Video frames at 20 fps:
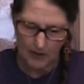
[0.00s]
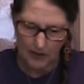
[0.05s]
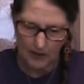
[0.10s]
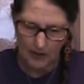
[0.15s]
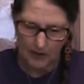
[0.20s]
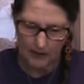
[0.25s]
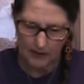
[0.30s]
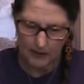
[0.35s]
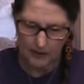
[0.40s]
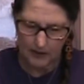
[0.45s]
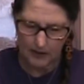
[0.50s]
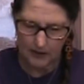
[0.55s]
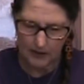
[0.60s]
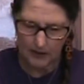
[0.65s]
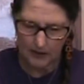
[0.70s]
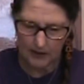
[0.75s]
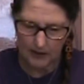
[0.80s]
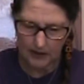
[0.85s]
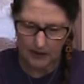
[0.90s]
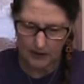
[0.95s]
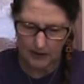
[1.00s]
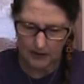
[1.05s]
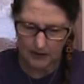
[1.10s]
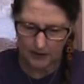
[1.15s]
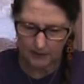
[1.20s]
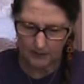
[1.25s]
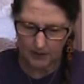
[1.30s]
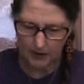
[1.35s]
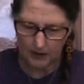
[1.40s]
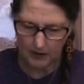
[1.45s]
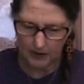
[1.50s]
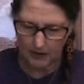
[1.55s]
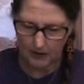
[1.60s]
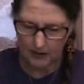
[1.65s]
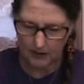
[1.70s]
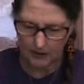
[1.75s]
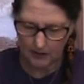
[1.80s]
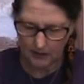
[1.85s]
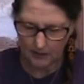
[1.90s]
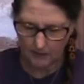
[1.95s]
And this is, again, something
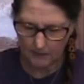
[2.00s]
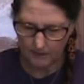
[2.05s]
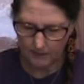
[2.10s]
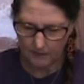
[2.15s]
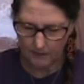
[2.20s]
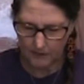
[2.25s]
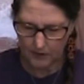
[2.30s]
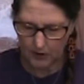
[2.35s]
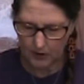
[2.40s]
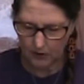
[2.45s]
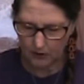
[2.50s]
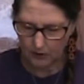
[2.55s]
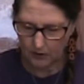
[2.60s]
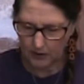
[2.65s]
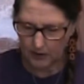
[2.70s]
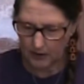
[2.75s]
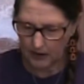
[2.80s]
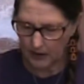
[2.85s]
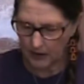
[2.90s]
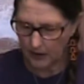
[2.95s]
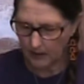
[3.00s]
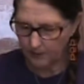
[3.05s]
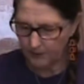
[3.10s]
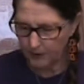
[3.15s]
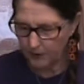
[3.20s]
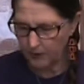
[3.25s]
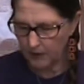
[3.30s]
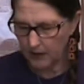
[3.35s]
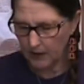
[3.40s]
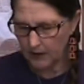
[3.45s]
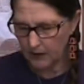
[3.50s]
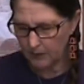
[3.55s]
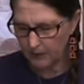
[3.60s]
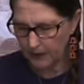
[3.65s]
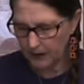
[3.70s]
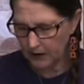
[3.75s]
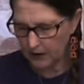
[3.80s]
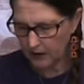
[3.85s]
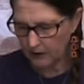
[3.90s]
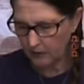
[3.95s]
that children can help you with,
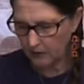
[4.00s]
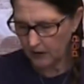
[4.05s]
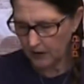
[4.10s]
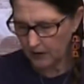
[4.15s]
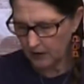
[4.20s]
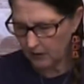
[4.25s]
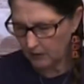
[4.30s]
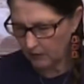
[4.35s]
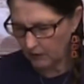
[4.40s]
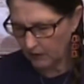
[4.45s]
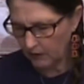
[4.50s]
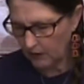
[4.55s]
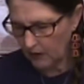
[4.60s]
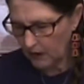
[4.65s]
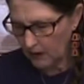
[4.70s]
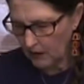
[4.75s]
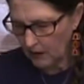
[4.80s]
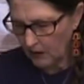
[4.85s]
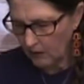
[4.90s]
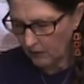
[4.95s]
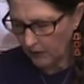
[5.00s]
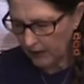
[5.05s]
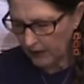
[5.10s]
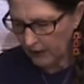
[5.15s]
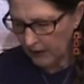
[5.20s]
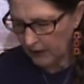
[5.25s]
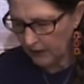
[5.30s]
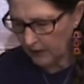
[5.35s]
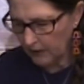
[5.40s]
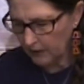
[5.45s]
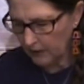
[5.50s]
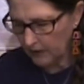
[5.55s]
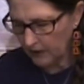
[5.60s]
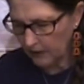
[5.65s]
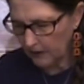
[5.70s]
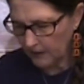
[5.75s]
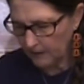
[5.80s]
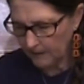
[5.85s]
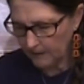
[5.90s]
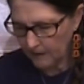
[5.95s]
especially ones who are working on
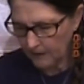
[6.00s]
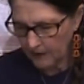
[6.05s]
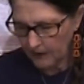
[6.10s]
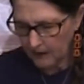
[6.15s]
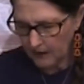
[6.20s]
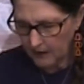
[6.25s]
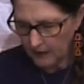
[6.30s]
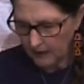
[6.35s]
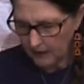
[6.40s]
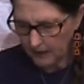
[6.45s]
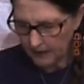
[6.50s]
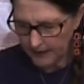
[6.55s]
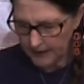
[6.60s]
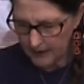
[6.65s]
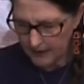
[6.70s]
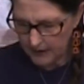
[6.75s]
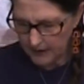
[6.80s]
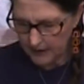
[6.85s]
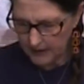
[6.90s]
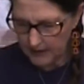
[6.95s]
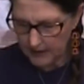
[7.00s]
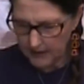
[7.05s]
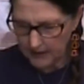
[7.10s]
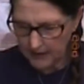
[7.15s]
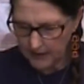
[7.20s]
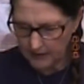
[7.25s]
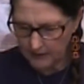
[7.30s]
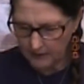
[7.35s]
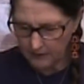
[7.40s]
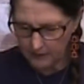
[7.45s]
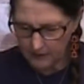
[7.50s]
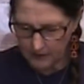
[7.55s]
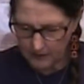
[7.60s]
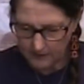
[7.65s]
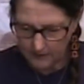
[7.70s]
their lacing skills.